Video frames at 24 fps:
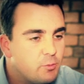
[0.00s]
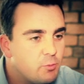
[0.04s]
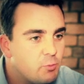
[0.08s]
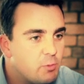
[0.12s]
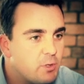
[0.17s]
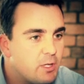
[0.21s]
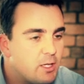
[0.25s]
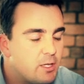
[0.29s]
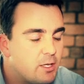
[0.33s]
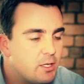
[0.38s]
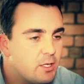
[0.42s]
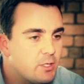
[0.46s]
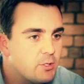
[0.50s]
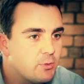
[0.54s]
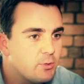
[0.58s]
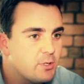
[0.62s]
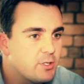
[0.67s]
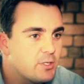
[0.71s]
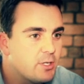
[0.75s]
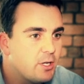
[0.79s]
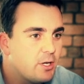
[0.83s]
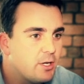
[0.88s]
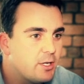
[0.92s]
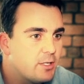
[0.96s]
the initial
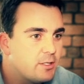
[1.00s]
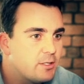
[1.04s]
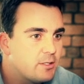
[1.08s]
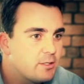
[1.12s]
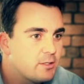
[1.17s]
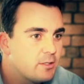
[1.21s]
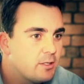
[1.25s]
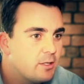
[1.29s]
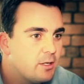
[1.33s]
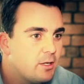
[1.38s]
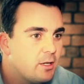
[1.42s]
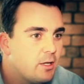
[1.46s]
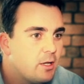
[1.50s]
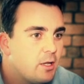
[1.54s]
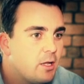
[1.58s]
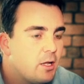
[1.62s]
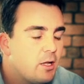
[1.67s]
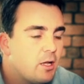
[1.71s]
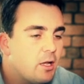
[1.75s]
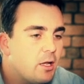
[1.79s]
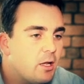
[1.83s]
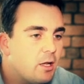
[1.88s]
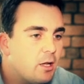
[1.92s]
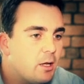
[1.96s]
designs,
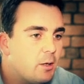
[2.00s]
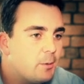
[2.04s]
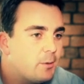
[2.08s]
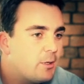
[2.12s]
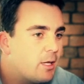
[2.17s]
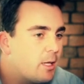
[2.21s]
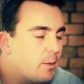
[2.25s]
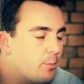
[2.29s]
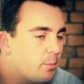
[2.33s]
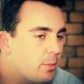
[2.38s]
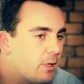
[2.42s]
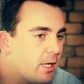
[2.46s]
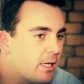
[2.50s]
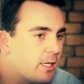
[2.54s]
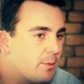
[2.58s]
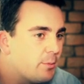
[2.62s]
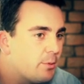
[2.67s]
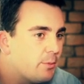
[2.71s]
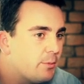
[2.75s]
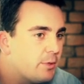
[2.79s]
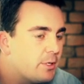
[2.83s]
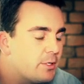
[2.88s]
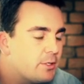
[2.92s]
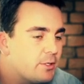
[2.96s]
getting planning
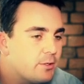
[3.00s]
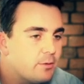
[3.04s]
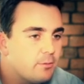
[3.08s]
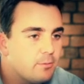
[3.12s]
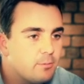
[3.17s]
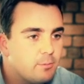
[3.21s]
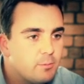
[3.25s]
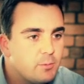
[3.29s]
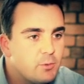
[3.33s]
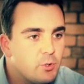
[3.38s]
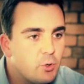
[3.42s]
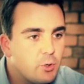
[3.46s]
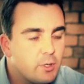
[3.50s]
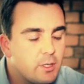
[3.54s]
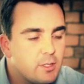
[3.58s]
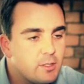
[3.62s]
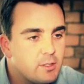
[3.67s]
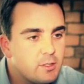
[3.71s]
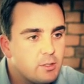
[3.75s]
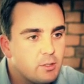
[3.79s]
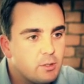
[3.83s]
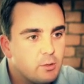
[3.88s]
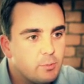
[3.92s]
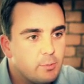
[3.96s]
permission,
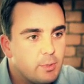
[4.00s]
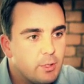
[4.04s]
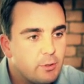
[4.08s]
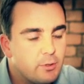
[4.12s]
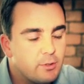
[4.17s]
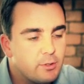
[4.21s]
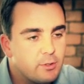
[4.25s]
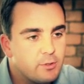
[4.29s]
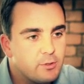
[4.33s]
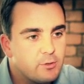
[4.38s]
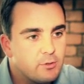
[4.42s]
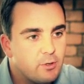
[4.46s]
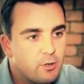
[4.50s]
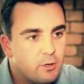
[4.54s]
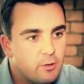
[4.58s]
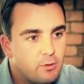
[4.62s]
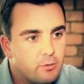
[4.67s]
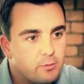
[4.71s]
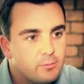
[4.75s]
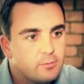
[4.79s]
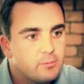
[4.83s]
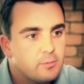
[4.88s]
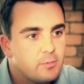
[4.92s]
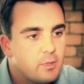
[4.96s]
talking to building
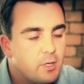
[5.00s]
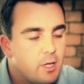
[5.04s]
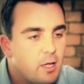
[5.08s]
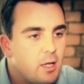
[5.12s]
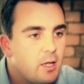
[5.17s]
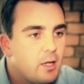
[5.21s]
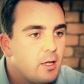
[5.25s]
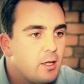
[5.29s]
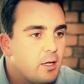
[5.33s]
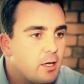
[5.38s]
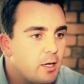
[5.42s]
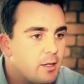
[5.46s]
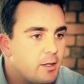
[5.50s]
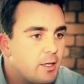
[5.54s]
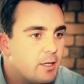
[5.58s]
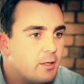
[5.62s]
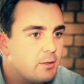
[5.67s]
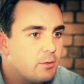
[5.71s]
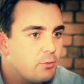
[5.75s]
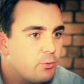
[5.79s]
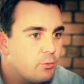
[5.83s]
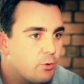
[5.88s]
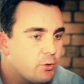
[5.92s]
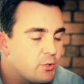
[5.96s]
control, and
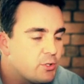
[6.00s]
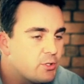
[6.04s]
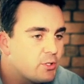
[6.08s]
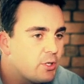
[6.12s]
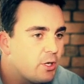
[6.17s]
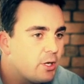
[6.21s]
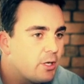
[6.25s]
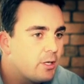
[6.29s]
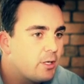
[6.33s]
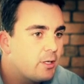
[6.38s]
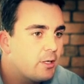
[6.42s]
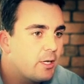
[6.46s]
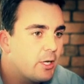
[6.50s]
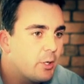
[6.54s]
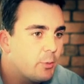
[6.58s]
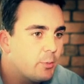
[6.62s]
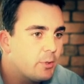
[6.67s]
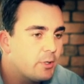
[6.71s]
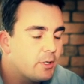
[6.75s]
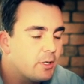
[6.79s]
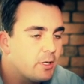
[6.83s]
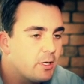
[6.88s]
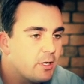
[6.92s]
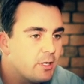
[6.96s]
then on site,
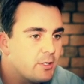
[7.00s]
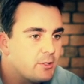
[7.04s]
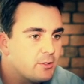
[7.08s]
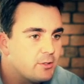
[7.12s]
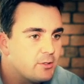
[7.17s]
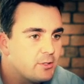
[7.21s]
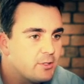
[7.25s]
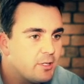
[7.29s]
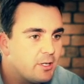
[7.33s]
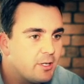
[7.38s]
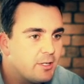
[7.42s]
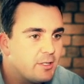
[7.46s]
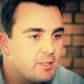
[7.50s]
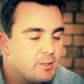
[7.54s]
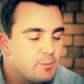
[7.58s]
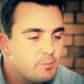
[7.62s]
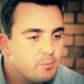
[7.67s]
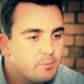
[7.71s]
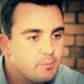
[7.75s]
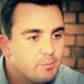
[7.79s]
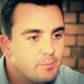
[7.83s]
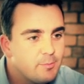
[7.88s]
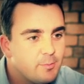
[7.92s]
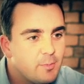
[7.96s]
helping the guys on site
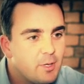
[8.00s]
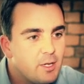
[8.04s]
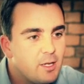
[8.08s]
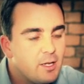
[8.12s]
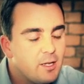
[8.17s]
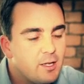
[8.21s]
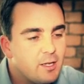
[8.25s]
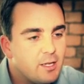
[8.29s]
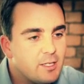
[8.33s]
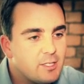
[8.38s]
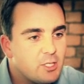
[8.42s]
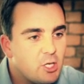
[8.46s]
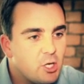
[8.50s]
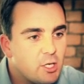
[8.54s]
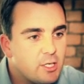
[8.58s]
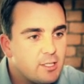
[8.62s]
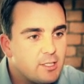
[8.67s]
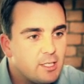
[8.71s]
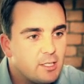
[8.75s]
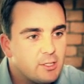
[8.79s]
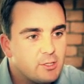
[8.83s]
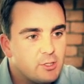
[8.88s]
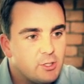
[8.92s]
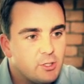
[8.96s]
as
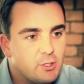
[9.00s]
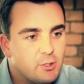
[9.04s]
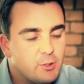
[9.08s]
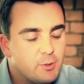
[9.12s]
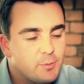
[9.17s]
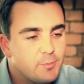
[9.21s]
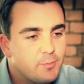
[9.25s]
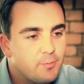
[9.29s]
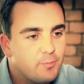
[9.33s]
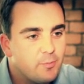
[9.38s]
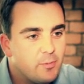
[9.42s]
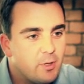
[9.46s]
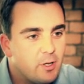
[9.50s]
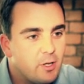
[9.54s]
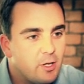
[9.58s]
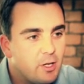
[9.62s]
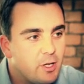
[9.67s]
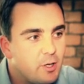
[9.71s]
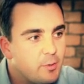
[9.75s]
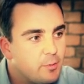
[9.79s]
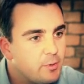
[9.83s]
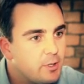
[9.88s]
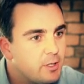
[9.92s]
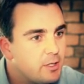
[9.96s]
architects do,
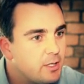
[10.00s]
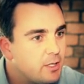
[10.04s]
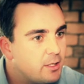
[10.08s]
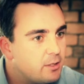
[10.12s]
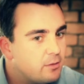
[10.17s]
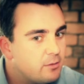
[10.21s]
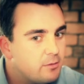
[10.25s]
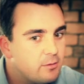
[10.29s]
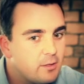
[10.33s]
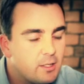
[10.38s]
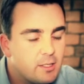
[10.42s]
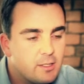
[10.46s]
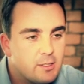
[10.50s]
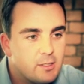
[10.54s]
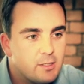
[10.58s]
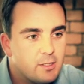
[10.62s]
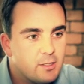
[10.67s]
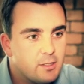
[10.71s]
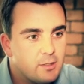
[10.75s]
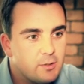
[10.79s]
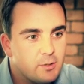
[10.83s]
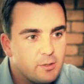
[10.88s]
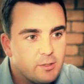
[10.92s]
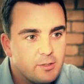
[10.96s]
and then that's
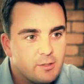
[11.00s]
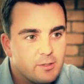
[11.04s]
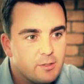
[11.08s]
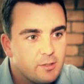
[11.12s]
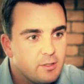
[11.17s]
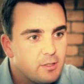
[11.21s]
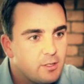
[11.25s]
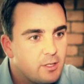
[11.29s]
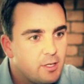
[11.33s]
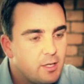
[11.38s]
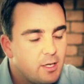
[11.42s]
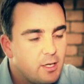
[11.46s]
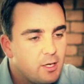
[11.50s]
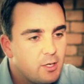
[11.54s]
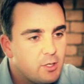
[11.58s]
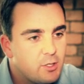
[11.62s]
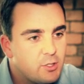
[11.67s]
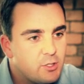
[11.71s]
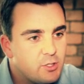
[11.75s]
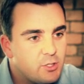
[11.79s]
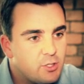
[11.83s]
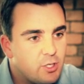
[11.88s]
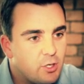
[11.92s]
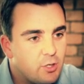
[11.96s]
it. Just
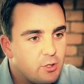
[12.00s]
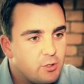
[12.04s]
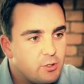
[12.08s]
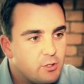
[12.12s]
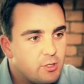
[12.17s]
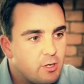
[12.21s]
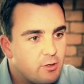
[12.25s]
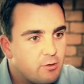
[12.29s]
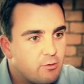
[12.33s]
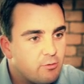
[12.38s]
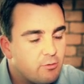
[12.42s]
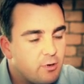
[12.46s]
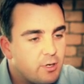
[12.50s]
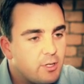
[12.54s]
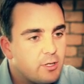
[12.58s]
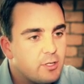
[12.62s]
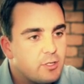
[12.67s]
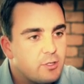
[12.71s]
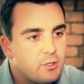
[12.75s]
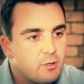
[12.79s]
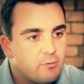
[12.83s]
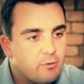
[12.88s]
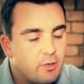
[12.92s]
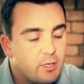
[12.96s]
general running
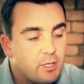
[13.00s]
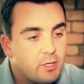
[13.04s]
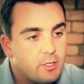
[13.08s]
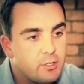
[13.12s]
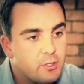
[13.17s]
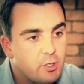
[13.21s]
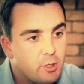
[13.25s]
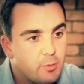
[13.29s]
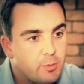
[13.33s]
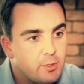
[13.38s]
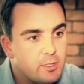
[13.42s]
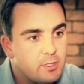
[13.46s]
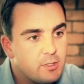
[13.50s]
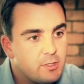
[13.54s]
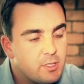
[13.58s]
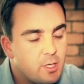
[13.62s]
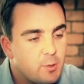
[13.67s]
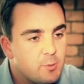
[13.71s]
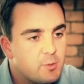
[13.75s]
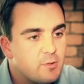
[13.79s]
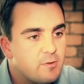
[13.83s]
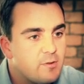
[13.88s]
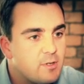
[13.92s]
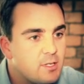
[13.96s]
the job in
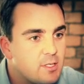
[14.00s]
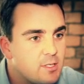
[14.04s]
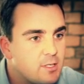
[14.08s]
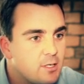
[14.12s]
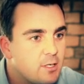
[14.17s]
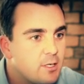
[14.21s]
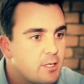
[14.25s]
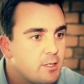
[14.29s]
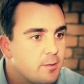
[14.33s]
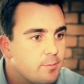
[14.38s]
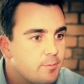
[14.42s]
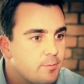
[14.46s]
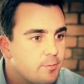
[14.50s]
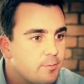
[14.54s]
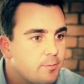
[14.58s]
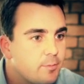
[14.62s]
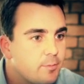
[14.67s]
terms of the design,